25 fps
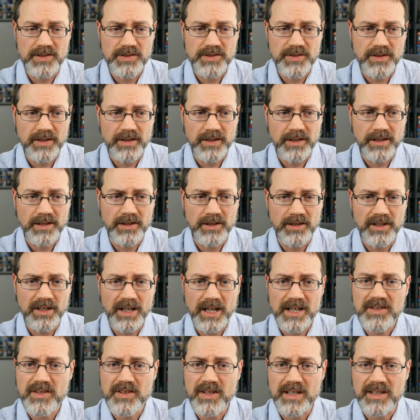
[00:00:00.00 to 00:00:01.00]
The
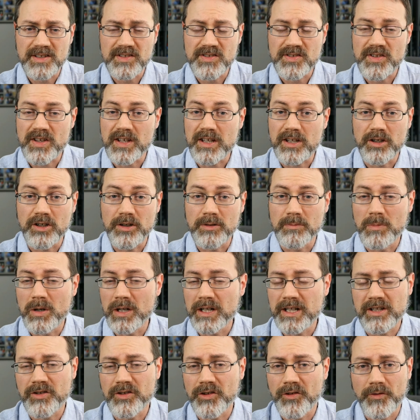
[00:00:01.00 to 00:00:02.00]
nice thing is that your
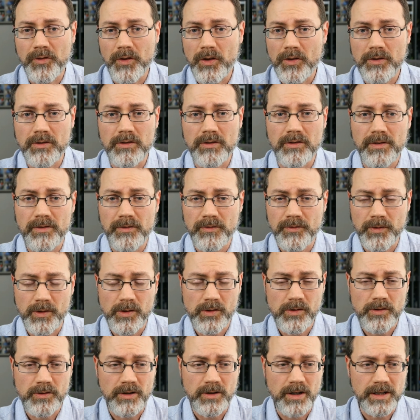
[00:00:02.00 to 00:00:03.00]
money goes further
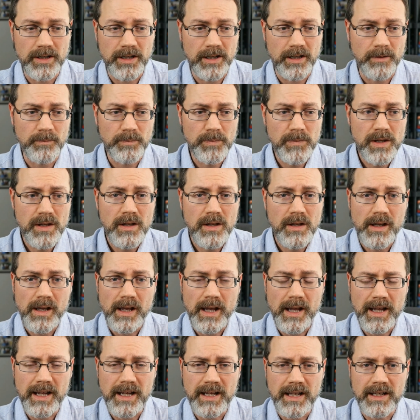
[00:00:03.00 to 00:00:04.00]
right now,
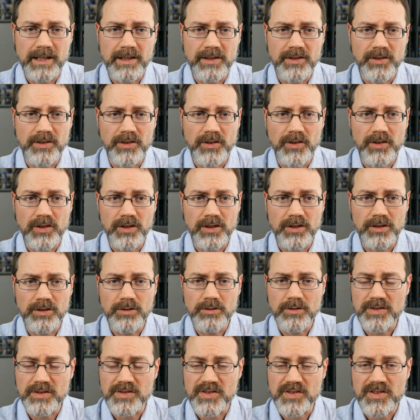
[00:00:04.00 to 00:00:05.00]
and you
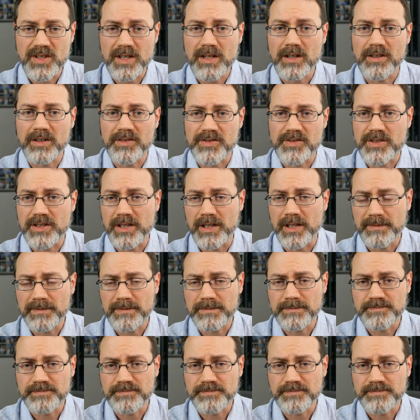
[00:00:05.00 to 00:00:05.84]
can sit on stuff.